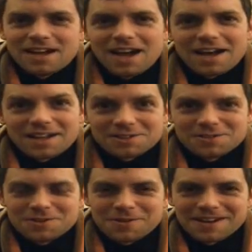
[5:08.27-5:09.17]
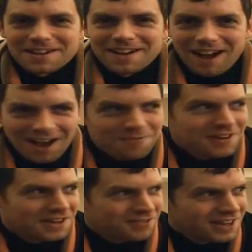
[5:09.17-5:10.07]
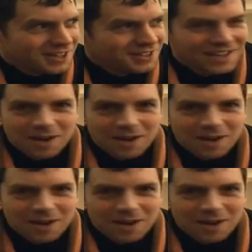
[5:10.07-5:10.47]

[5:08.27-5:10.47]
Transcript: Ah, I do feel better. I'm feeling really good now.